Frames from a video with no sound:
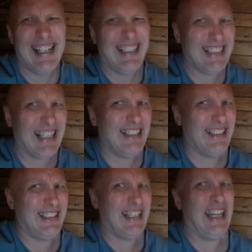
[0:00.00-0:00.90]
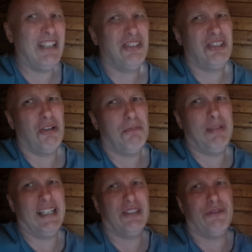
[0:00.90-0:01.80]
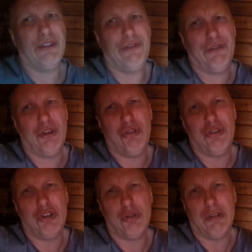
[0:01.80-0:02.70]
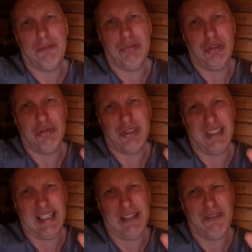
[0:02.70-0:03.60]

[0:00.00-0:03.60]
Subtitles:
Sadly to say, it just saw bits of the funeral of Bruce Lee.